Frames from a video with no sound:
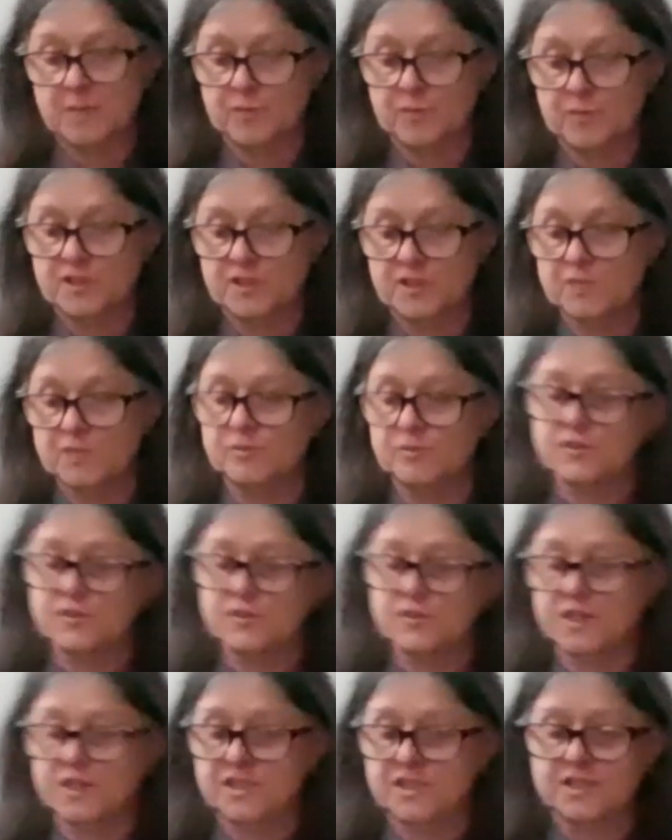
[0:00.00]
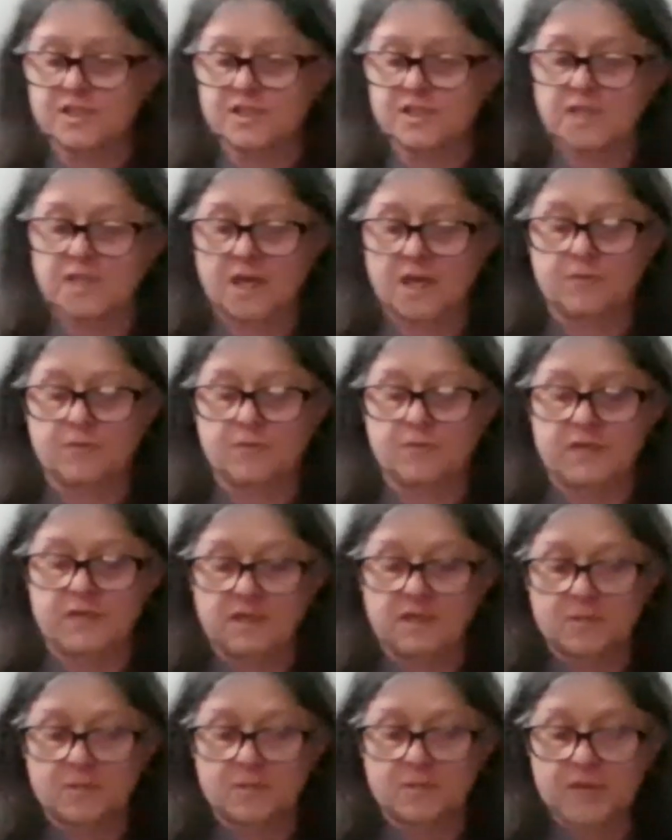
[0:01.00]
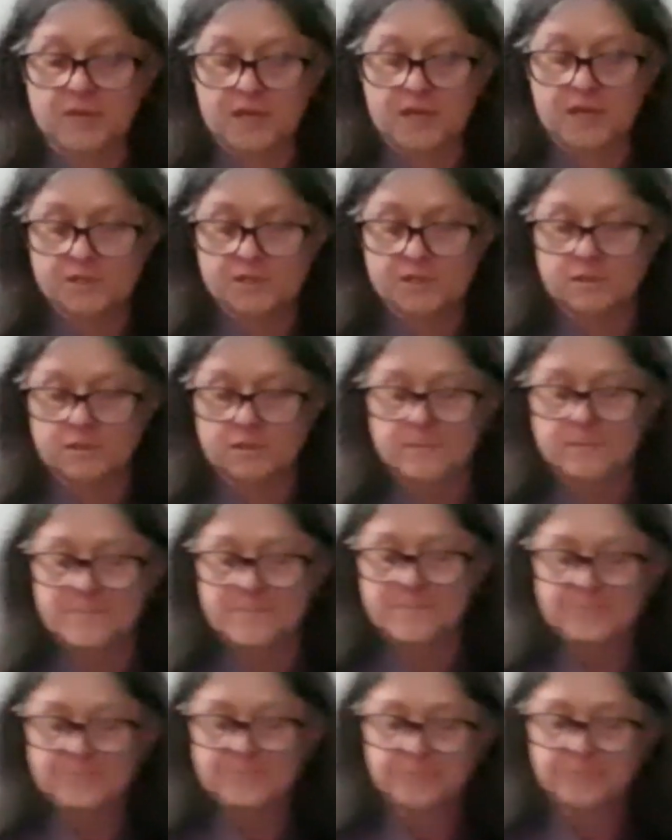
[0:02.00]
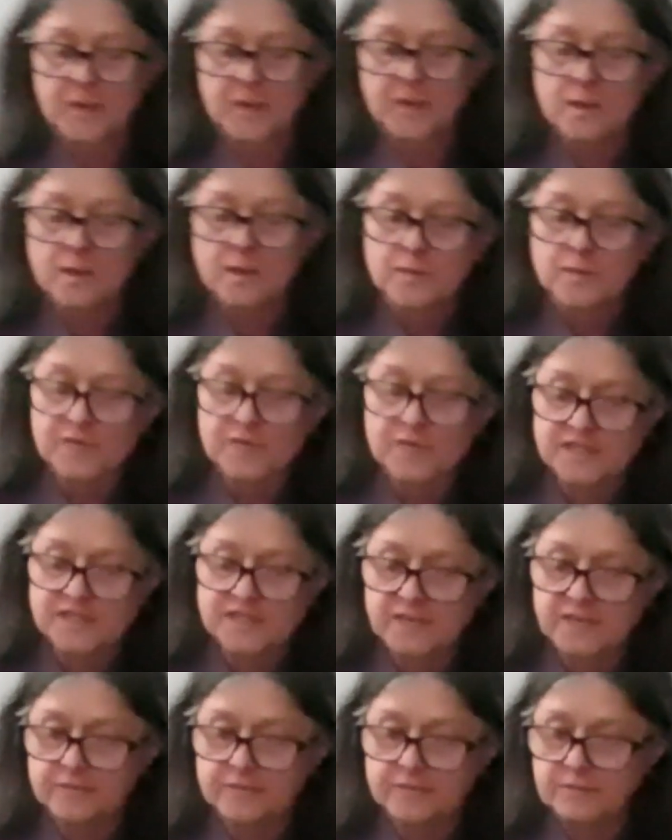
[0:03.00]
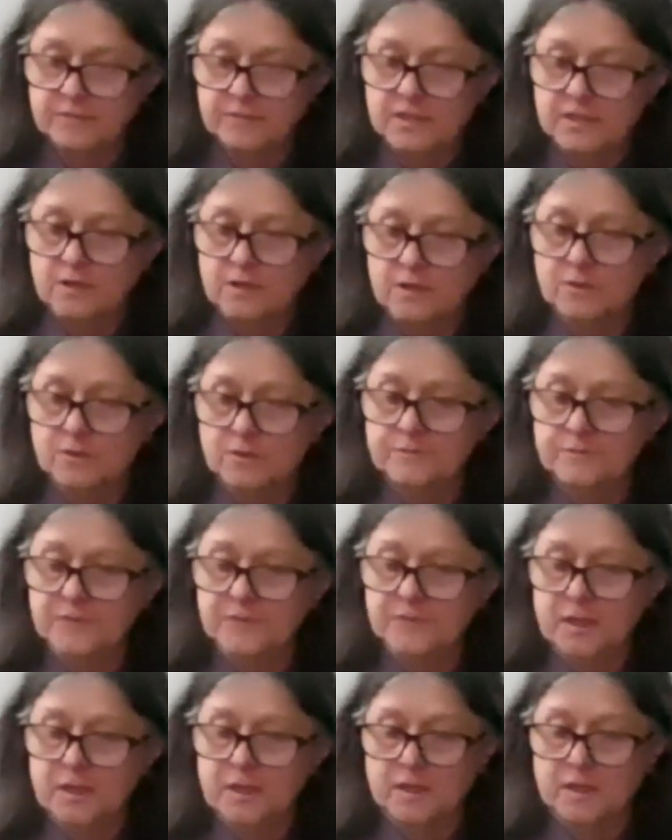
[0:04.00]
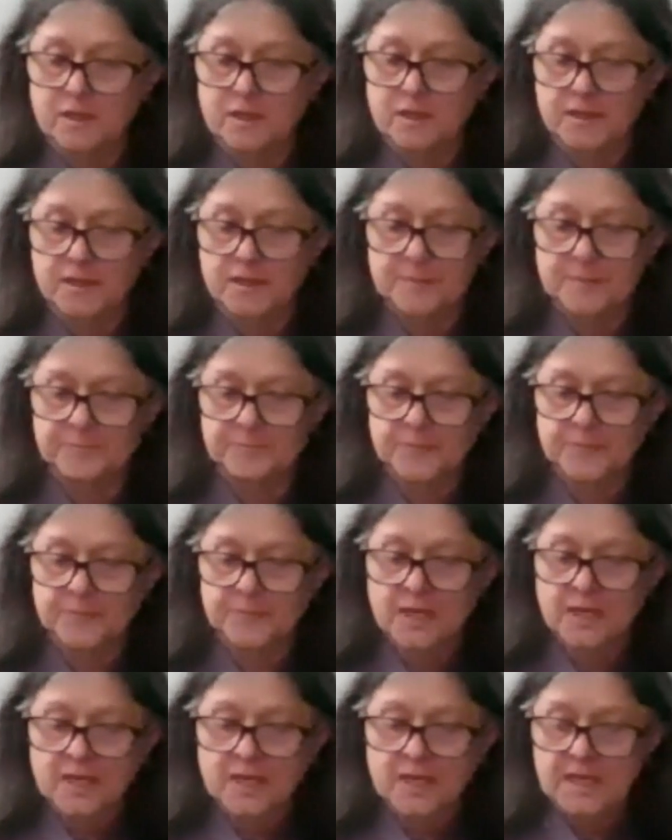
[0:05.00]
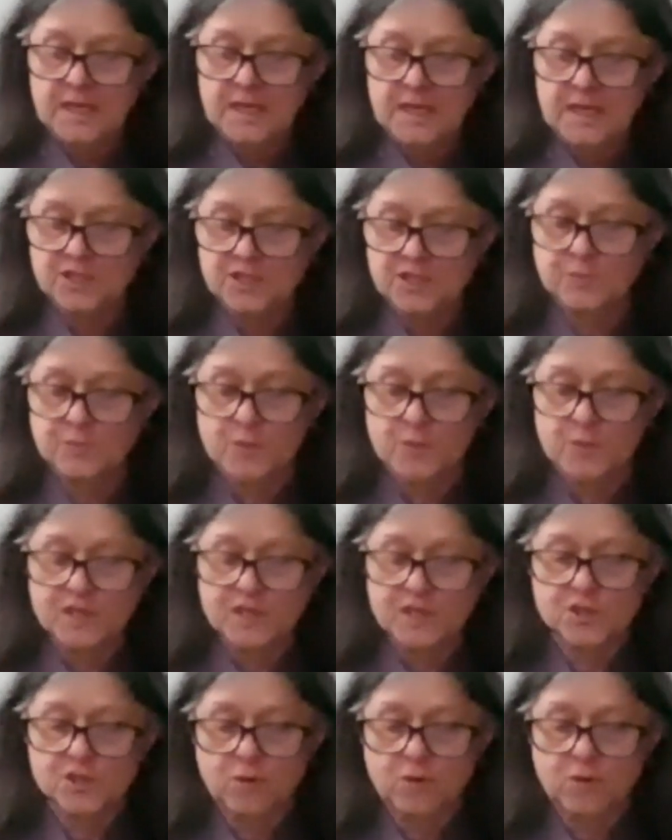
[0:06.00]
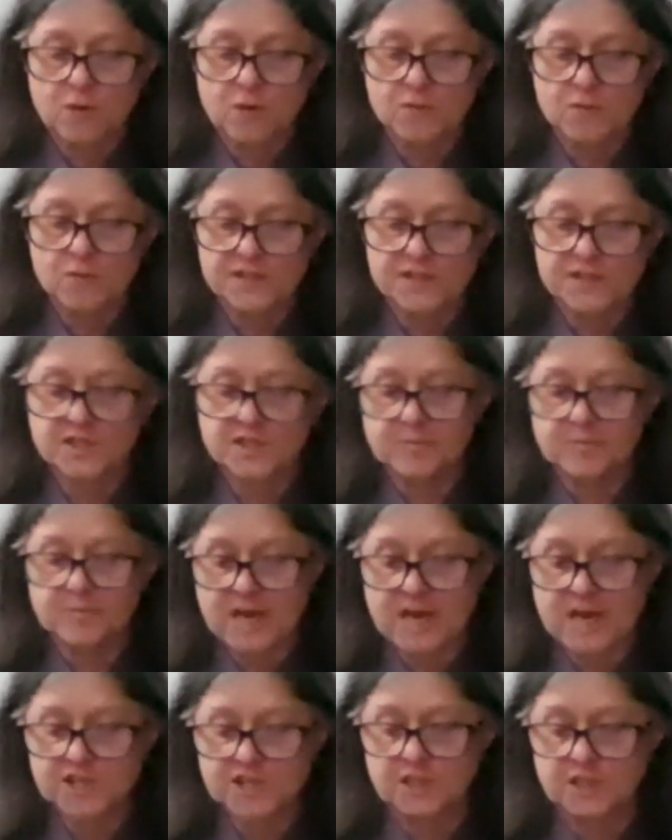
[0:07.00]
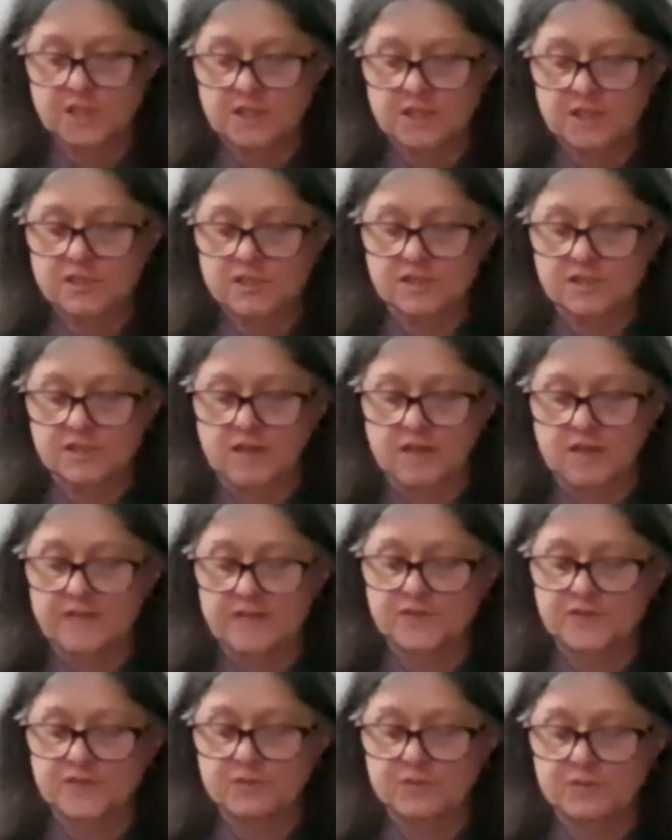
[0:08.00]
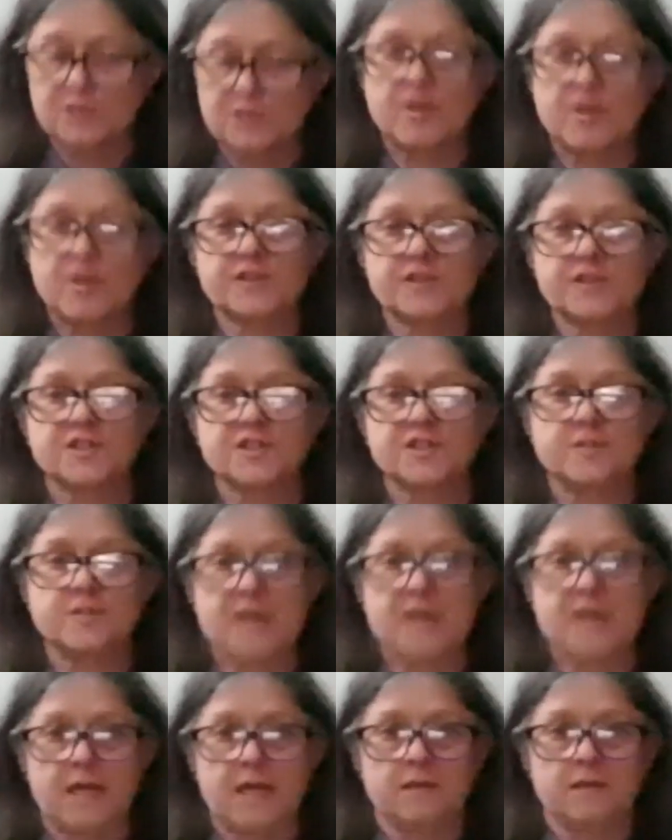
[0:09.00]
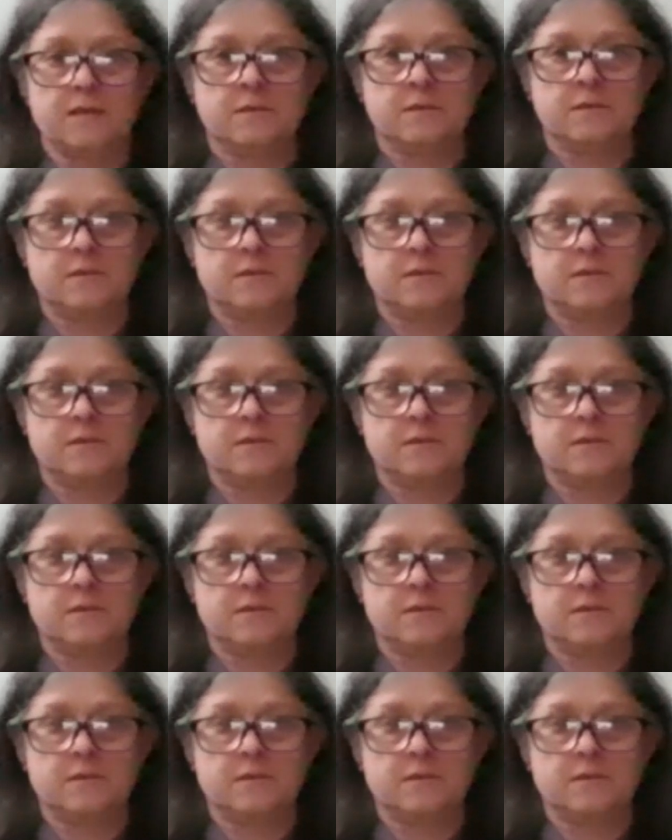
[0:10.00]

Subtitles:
principle, Justice, Equity, and Compassion by David Rico. His quote was, compassion is love's response to pain.